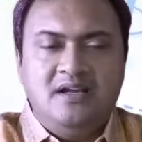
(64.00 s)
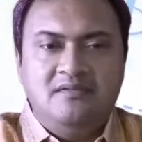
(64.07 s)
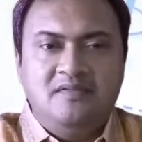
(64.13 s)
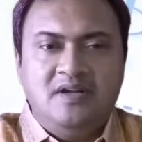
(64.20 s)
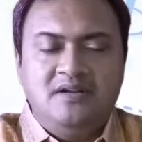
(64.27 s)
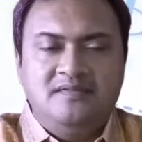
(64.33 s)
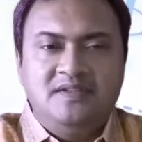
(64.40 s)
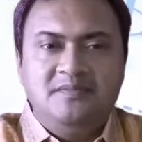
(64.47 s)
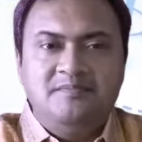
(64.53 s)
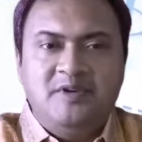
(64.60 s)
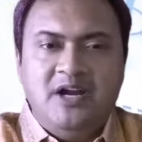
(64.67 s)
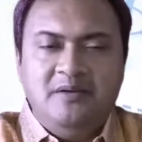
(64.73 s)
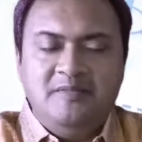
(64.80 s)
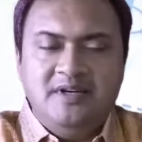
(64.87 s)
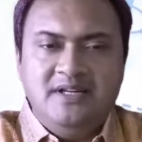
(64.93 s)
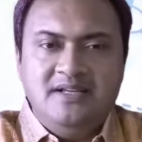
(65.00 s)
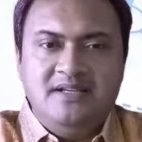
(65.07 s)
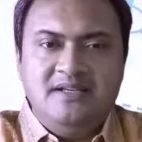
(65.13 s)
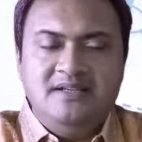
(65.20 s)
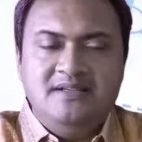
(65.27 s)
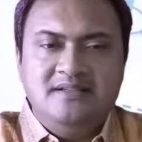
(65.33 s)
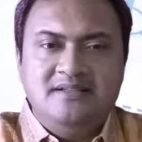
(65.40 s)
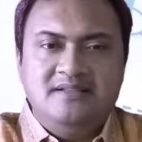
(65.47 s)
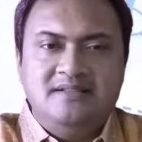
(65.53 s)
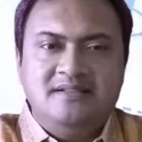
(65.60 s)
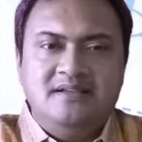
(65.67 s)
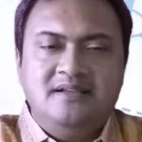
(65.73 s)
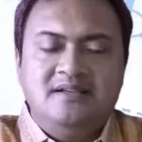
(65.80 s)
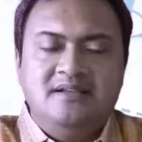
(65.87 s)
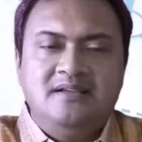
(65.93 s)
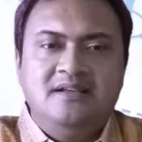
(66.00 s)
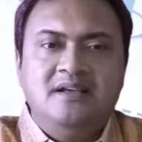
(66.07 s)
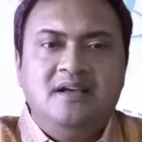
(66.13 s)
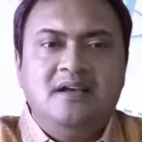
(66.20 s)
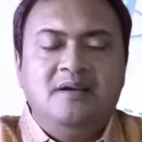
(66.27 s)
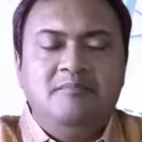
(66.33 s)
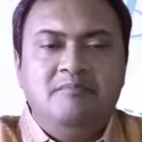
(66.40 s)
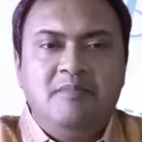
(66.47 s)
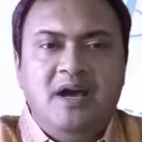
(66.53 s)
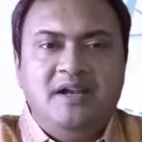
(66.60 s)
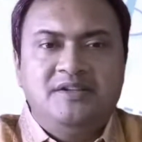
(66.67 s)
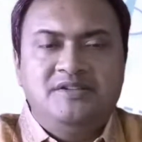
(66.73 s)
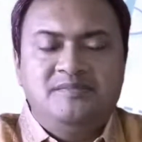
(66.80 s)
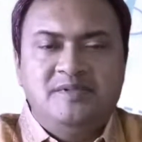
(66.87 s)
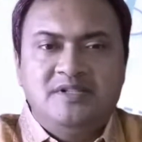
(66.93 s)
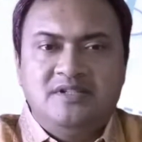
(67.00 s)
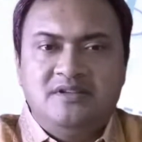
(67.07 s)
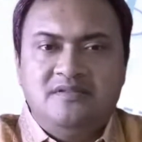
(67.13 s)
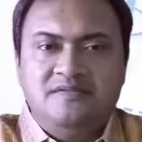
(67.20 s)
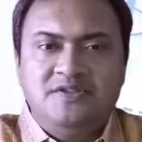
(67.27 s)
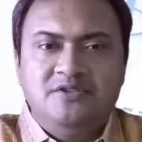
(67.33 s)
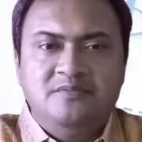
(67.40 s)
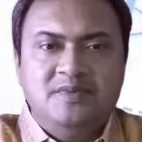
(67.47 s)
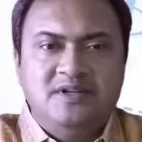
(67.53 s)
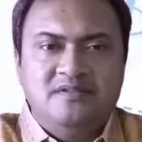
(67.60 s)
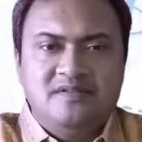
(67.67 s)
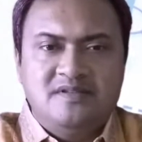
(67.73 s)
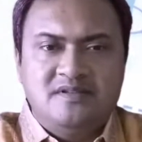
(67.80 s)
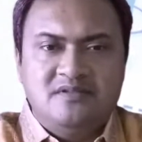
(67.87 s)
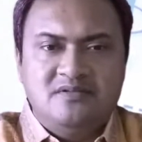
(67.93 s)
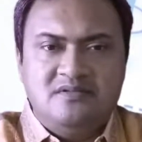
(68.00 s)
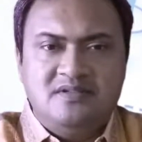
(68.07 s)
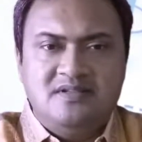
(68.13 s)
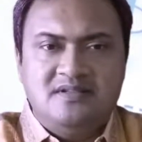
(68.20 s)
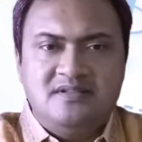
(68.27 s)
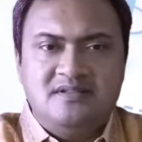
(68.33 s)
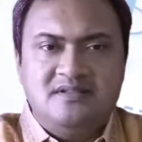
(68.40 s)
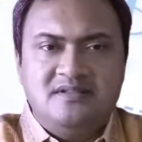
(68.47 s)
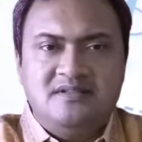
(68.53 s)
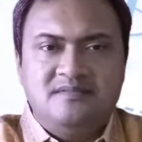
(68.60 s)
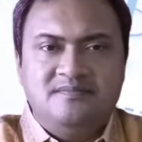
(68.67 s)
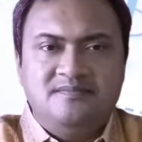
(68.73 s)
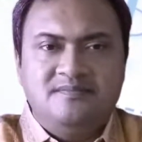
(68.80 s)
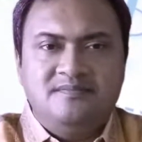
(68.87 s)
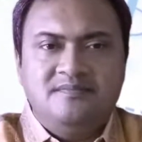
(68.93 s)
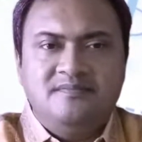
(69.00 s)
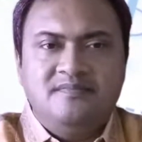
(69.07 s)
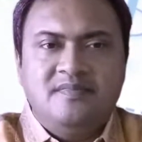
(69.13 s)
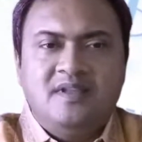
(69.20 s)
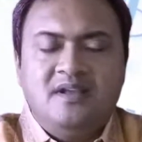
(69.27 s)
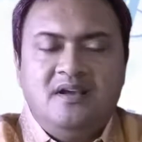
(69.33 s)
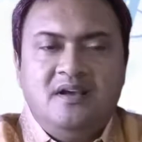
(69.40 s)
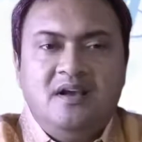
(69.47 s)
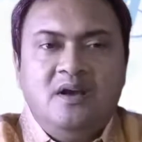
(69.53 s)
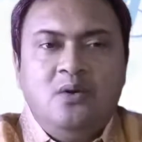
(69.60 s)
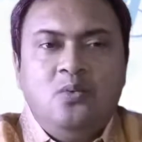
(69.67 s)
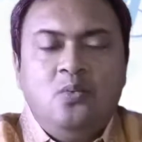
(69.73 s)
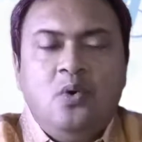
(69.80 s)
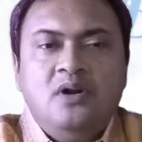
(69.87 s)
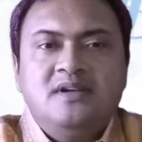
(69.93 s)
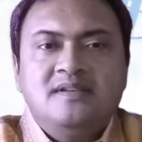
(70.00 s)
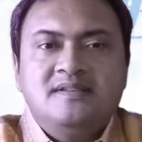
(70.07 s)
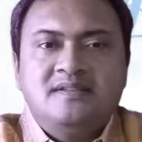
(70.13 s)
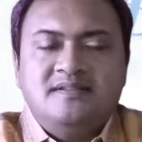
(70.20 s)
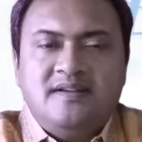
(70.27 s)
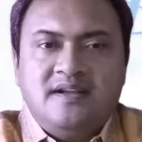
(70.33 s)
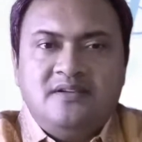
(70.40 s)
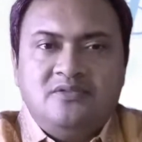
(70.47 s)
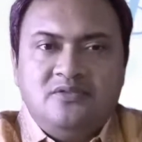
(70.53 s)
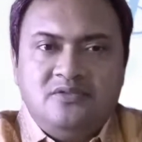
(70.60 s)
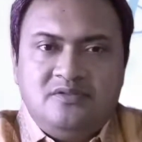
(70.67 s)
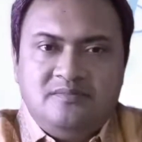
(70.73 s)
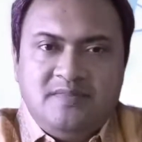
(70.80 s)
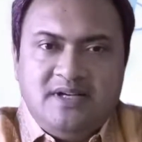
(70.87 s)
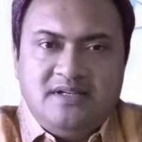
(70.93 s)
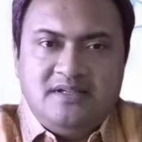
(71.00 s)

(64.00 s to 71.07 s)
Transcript: one of the primary keys in management of human resources. What is recruitment?